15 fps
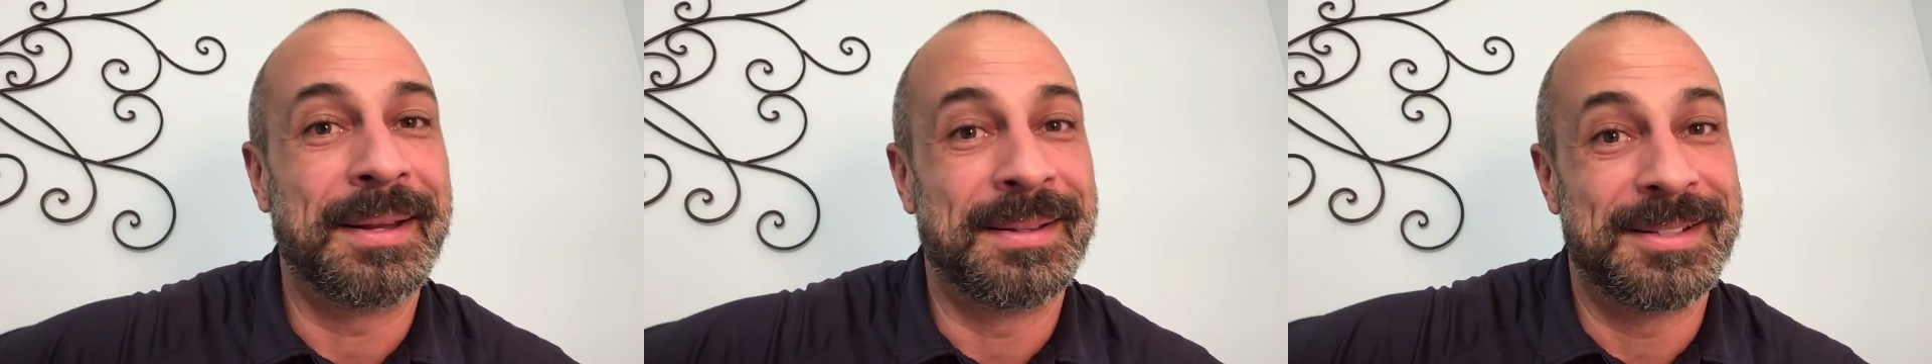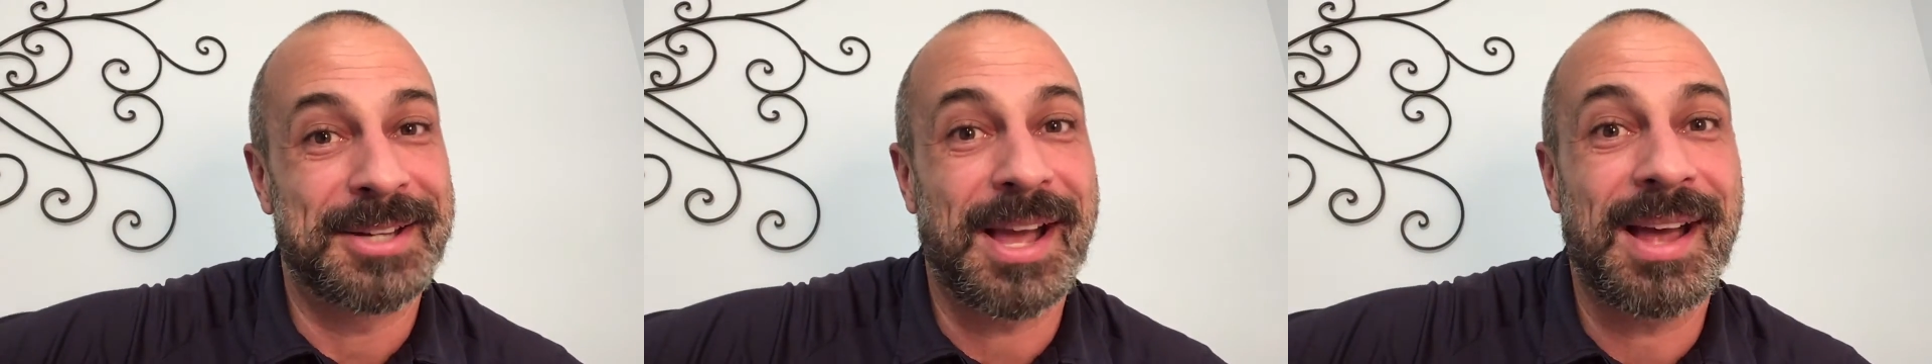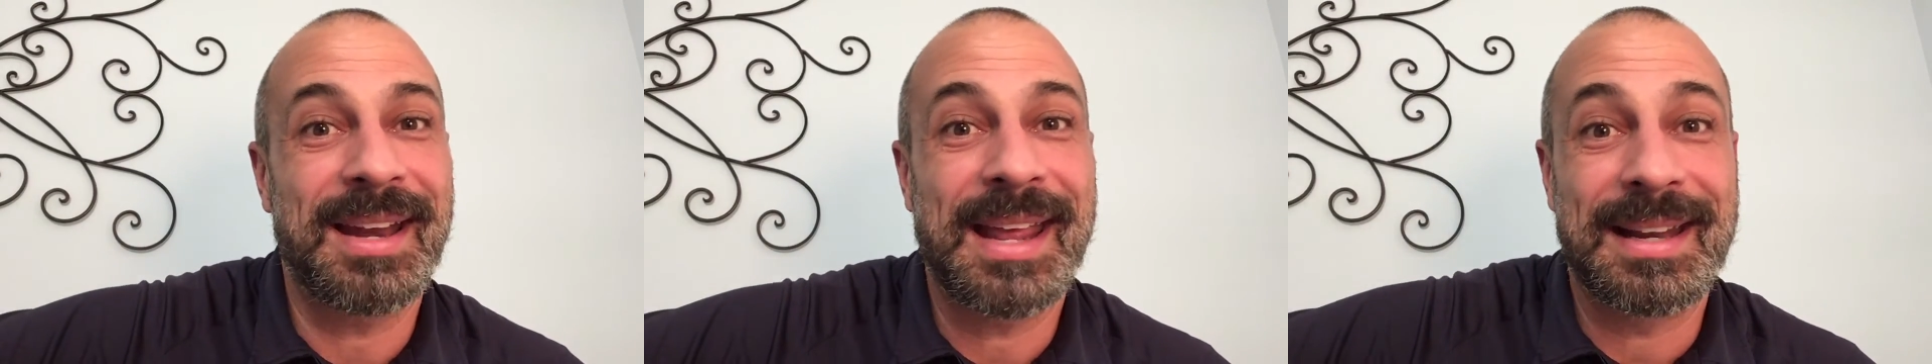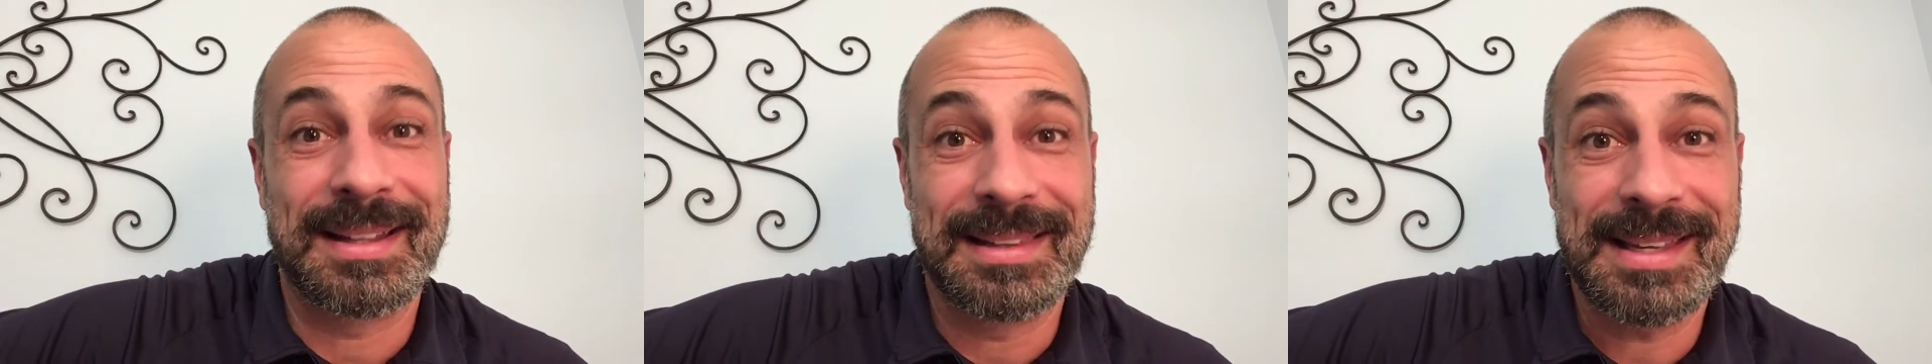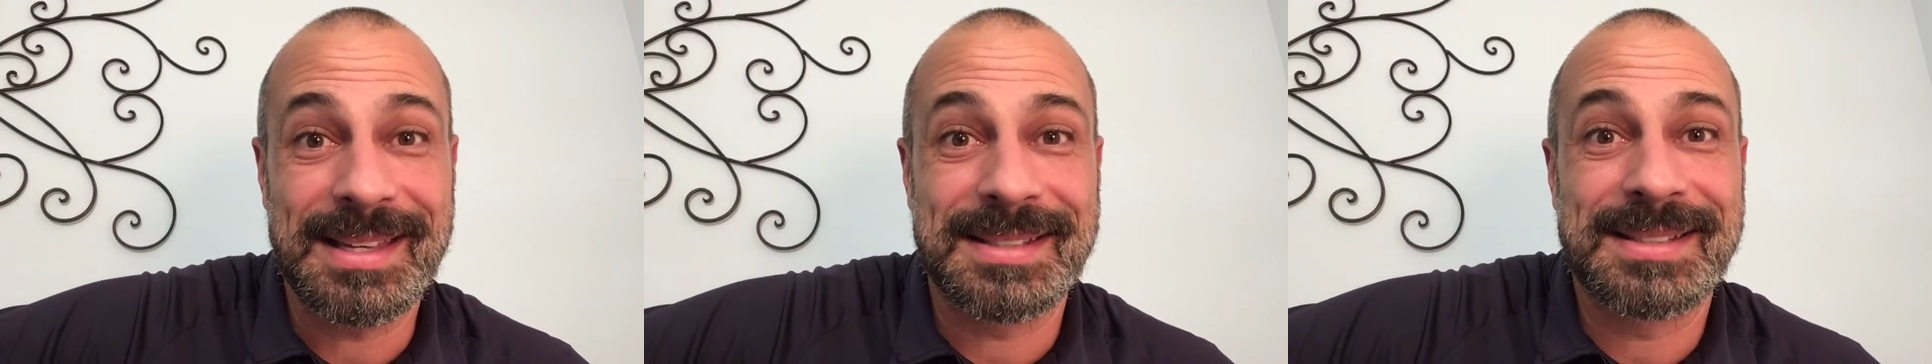John had a
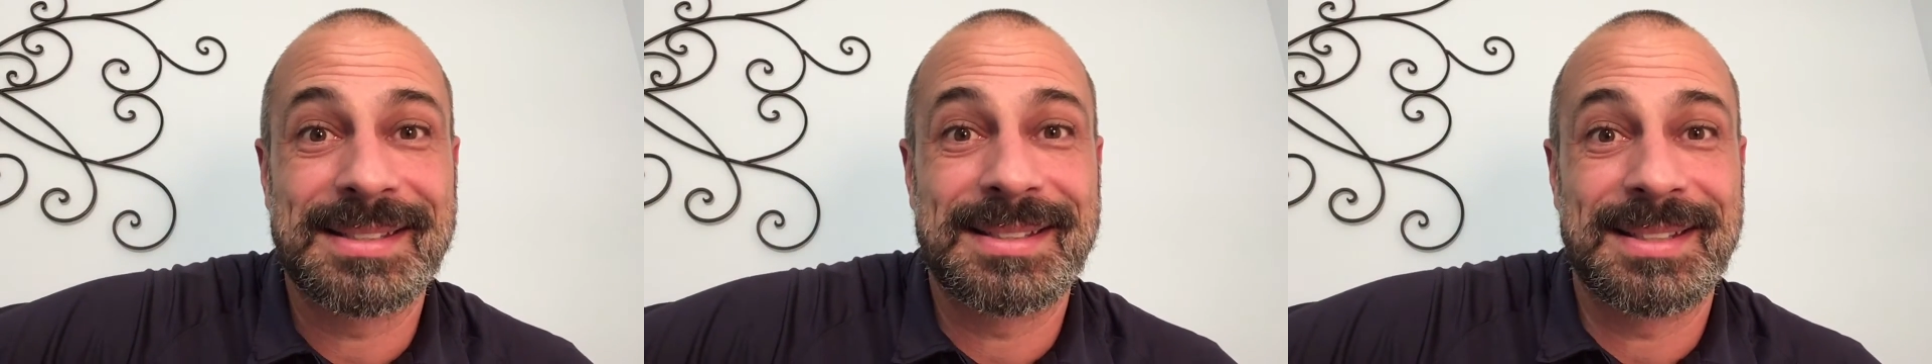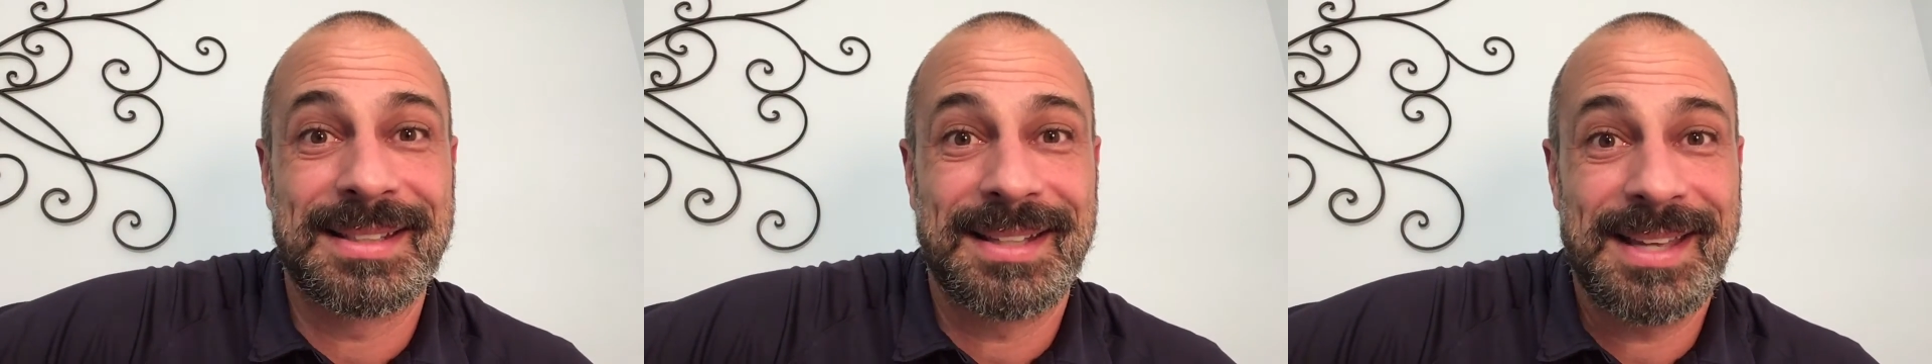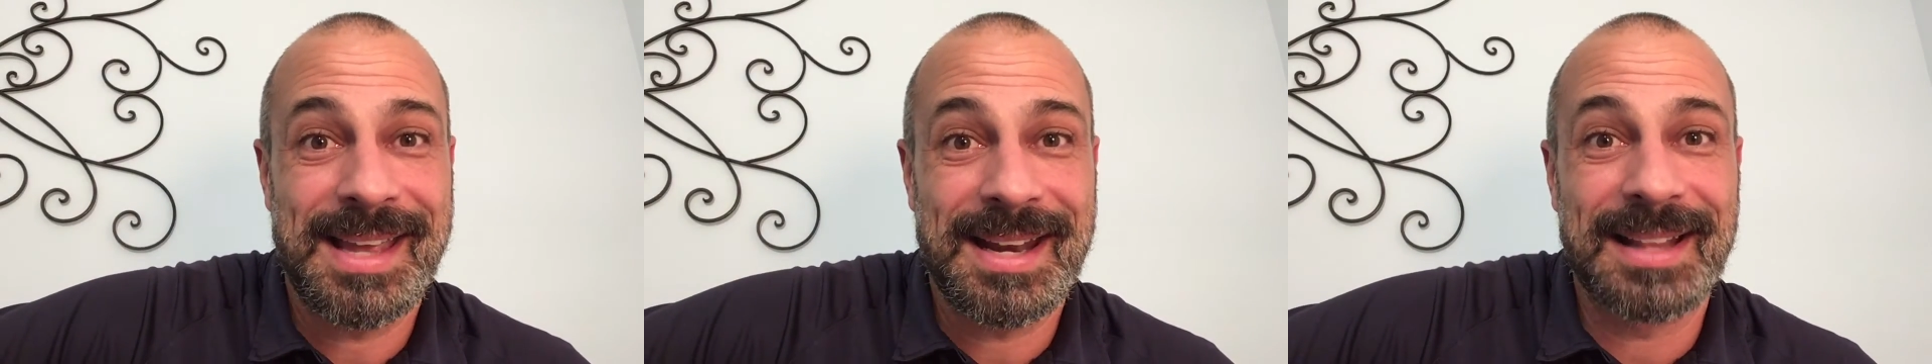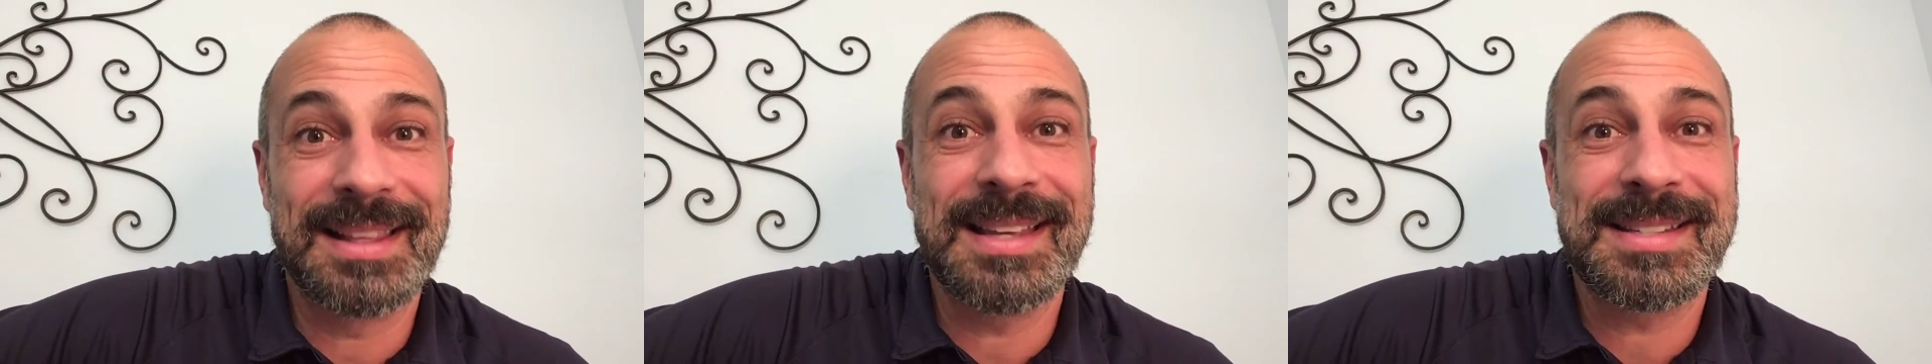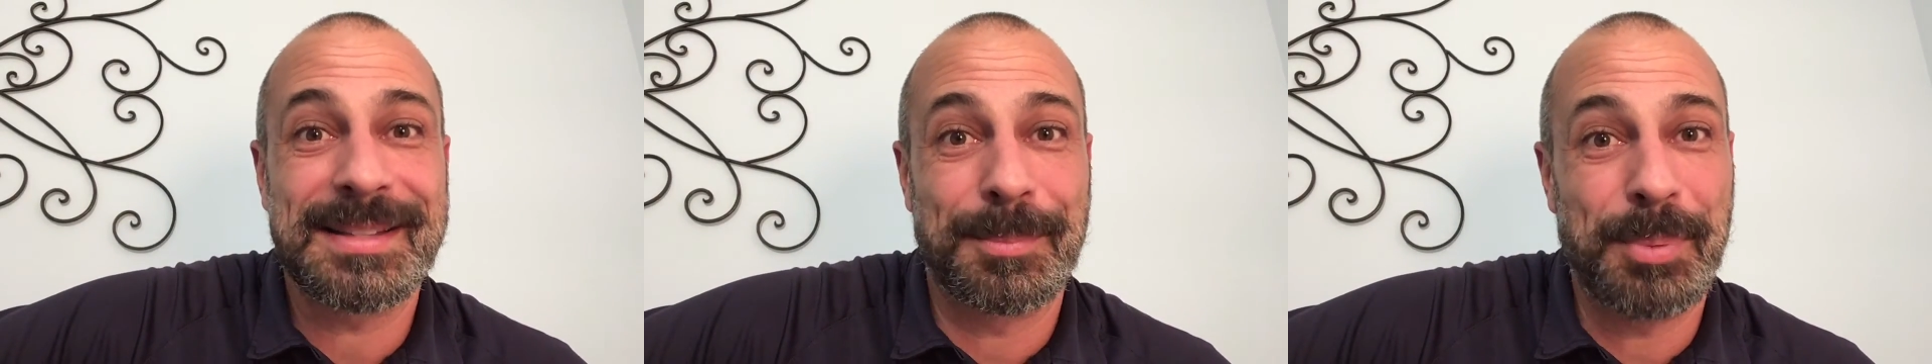list. He had a
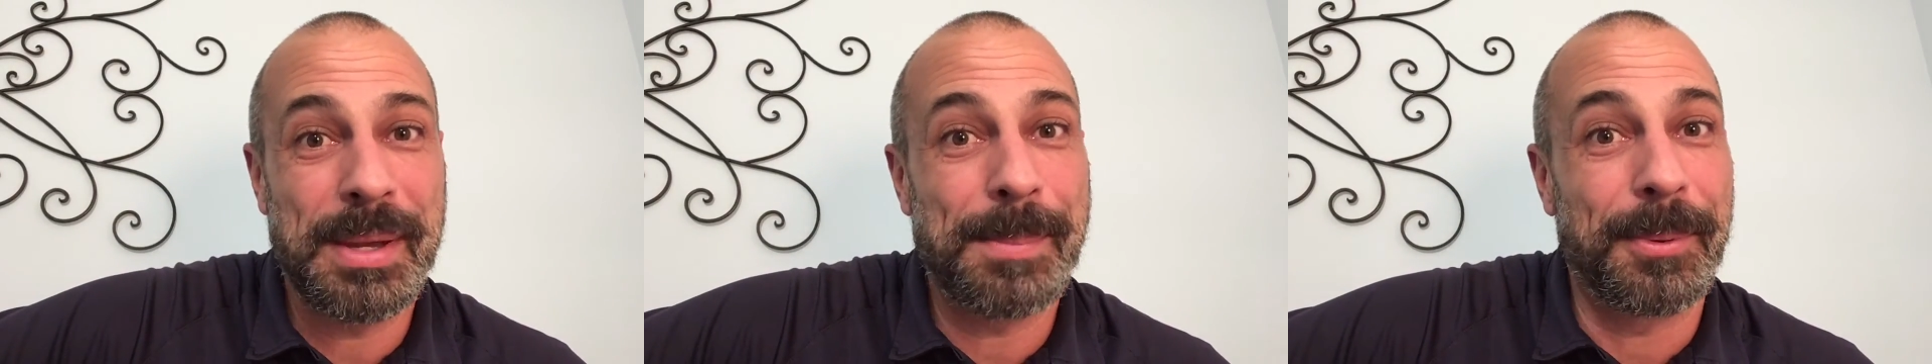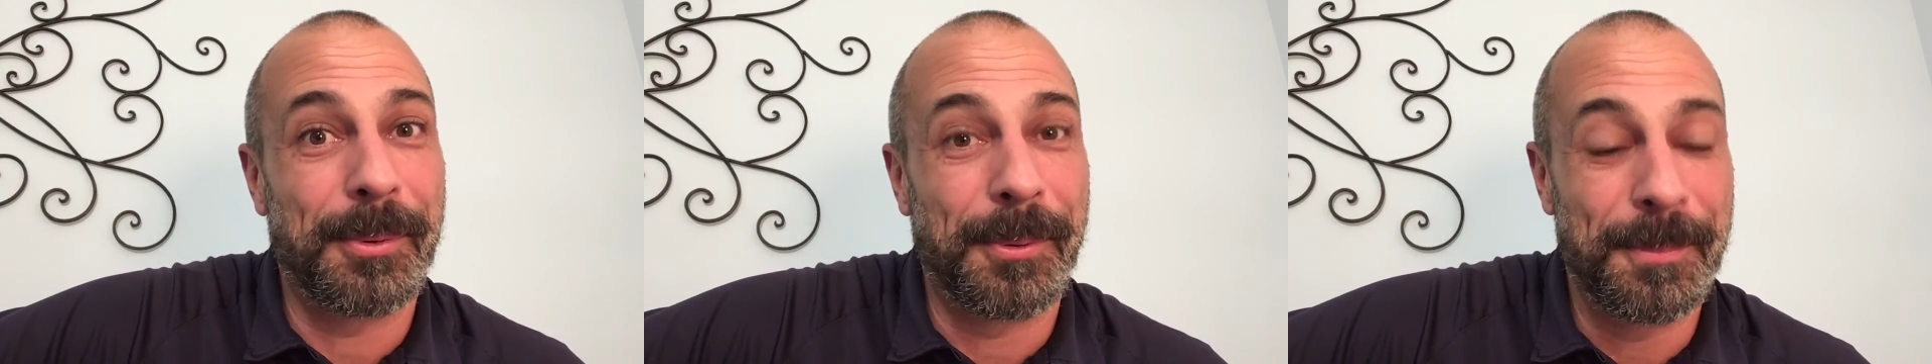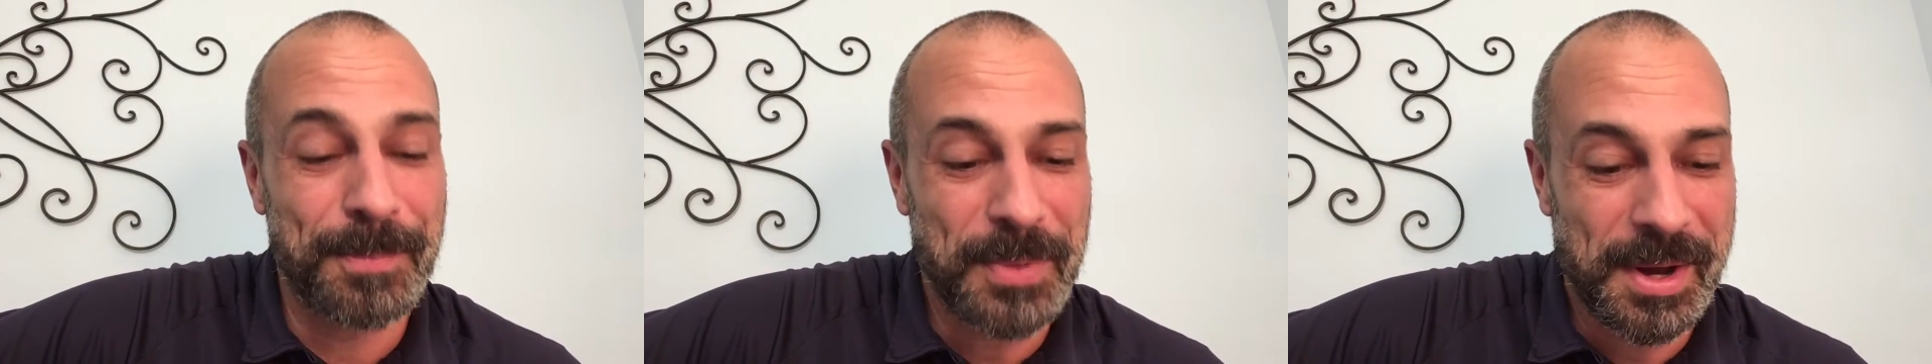list of people.